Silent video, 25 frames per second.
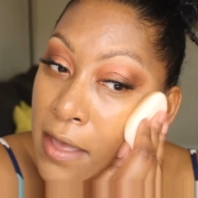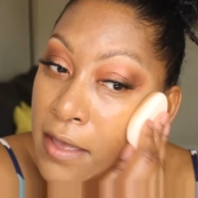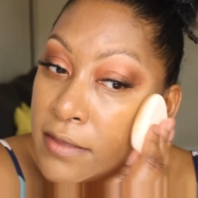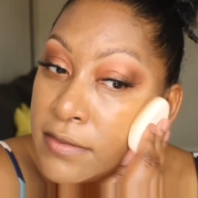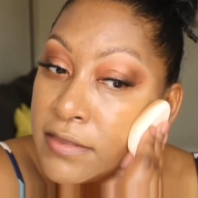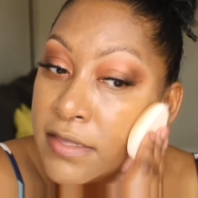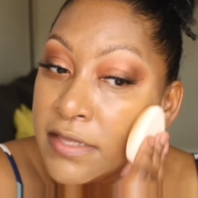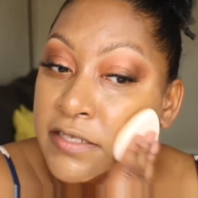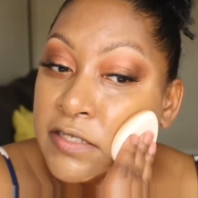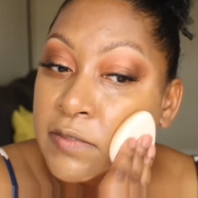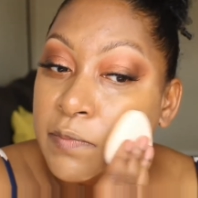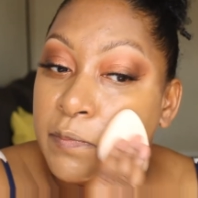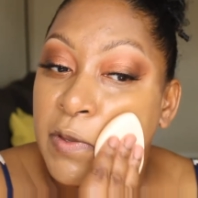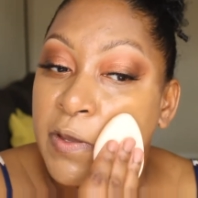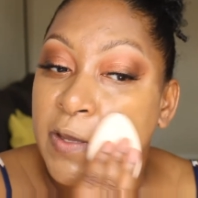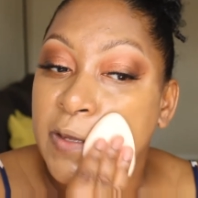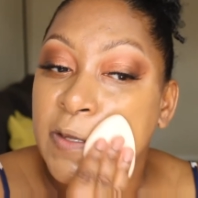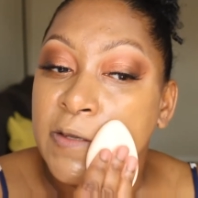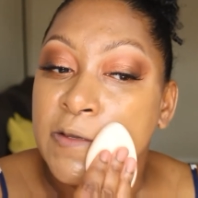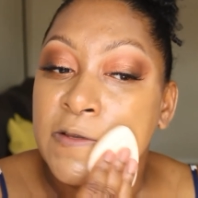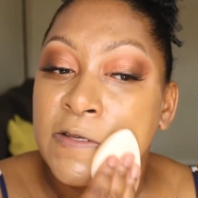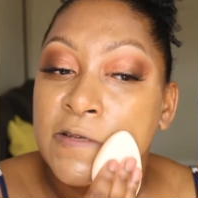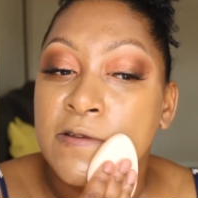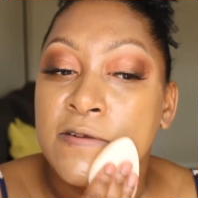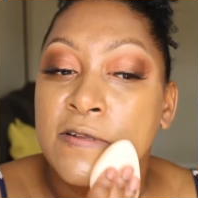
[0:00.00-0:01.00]
This
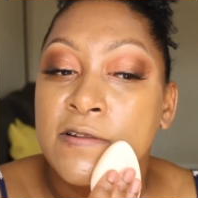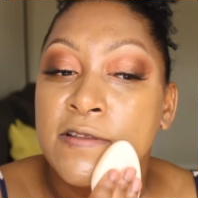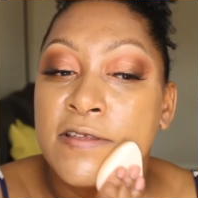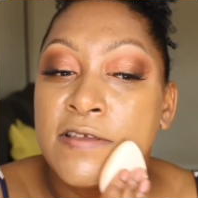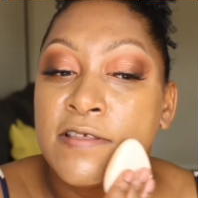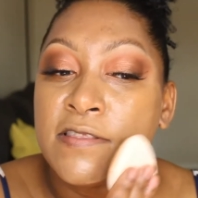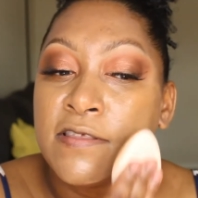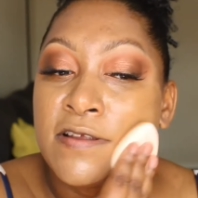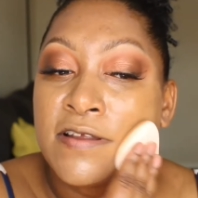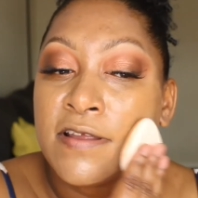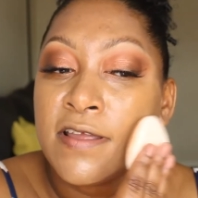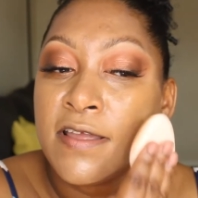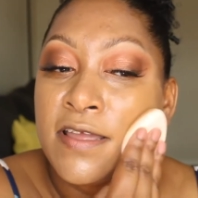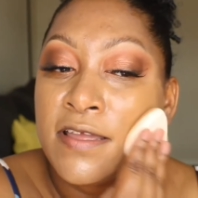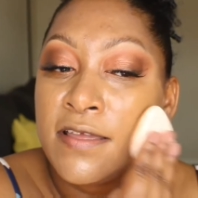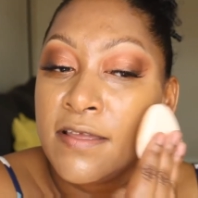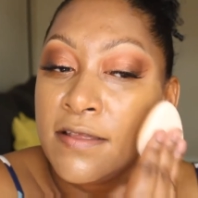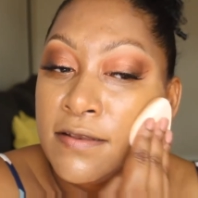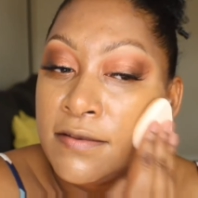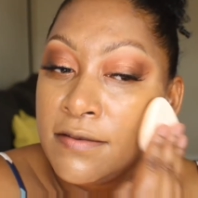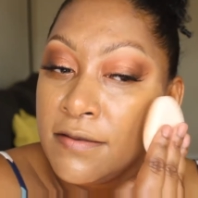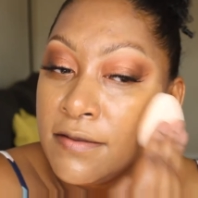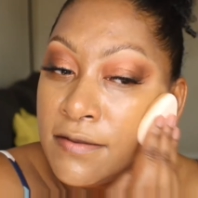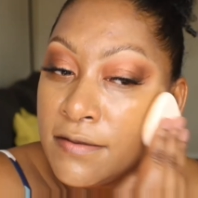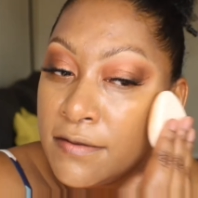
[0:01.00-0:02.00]
sponge, on the other
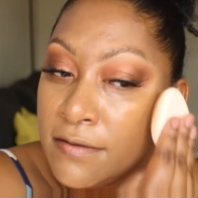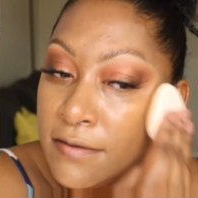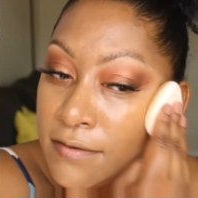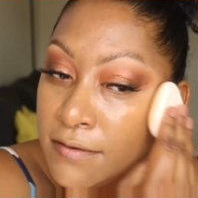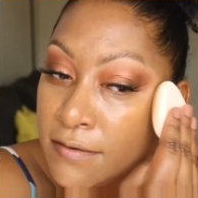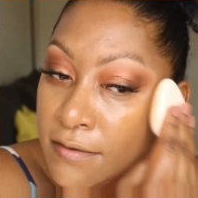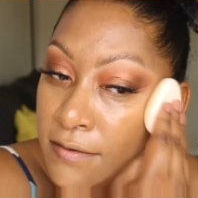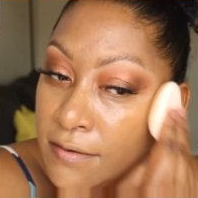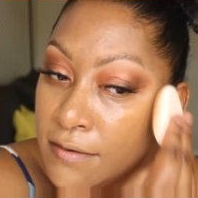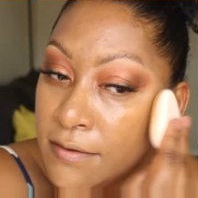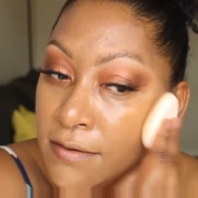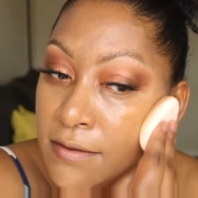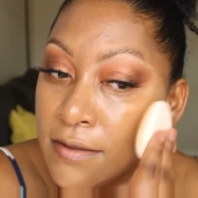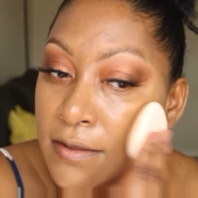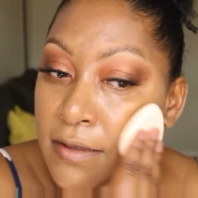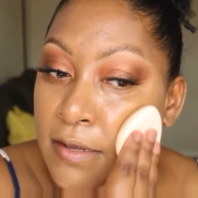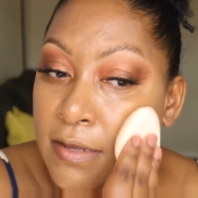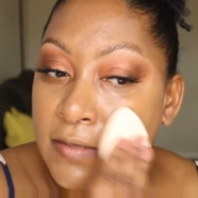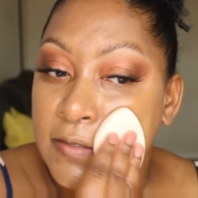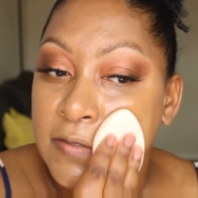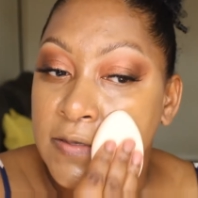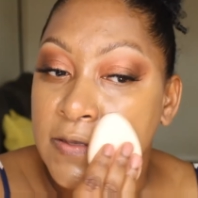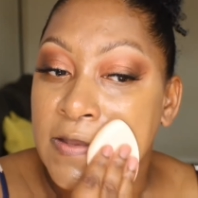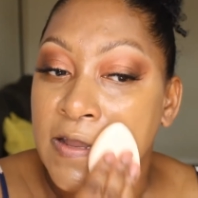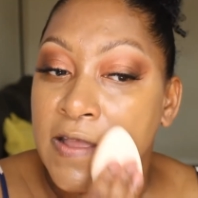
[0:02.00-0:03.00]
hand,
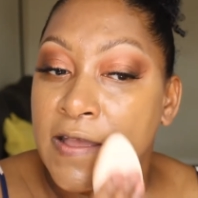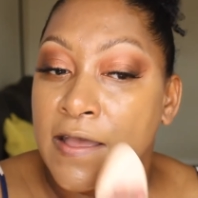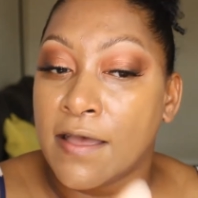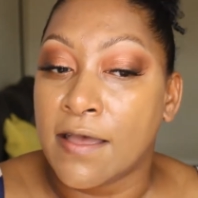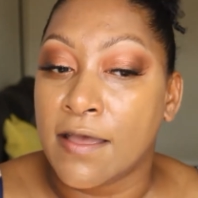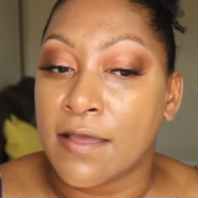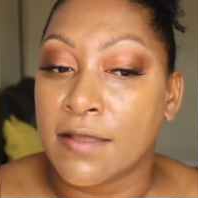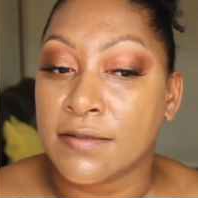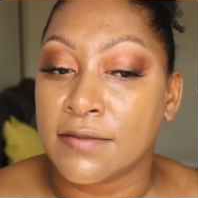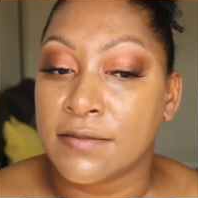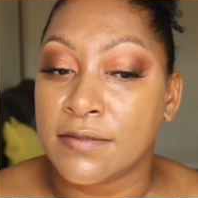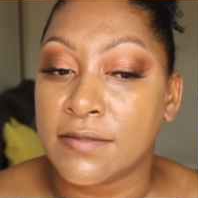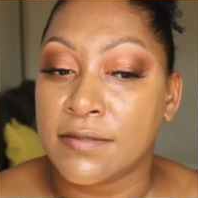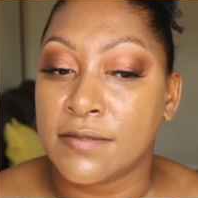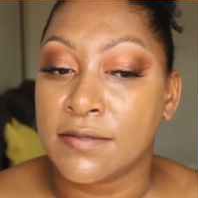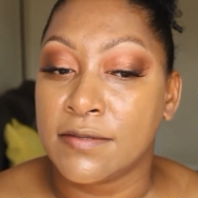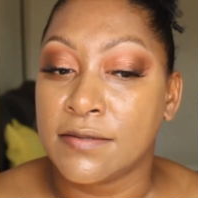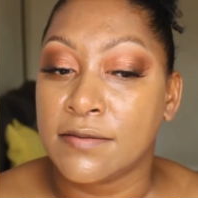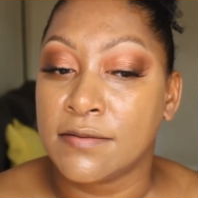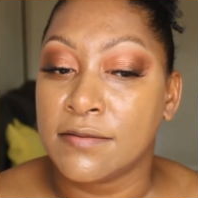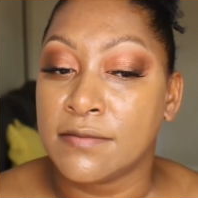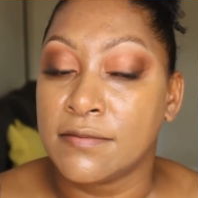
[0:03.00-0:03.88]
it's not